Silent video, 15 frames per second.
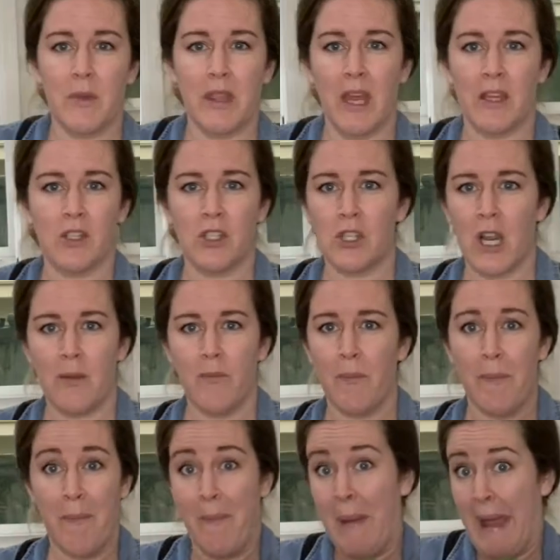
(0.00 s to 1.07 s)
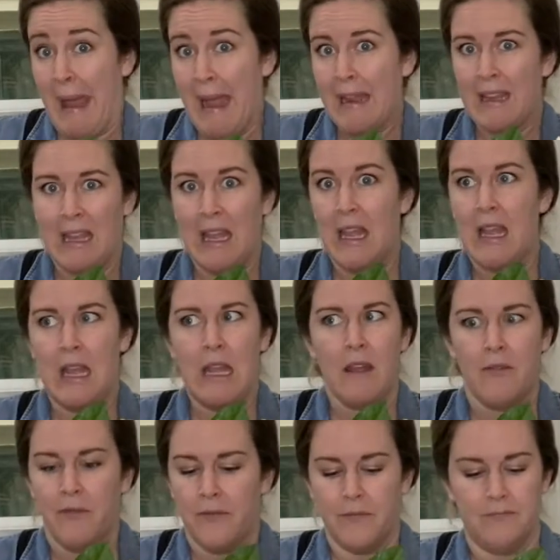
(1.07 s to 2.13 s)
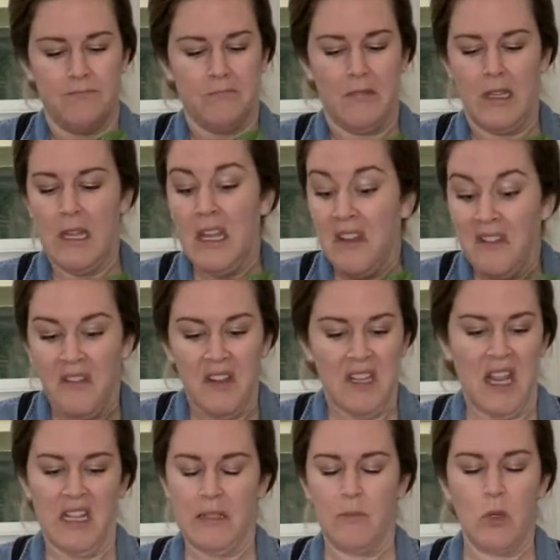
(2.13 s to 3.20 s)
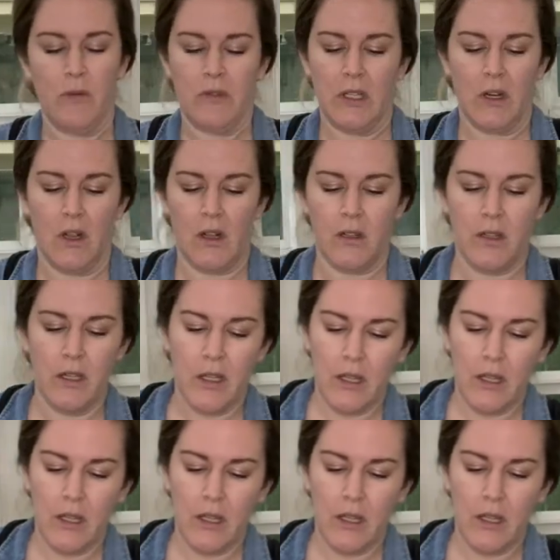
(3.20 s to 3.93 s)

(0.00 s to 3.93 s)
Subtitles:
that shape back if it has moved at all.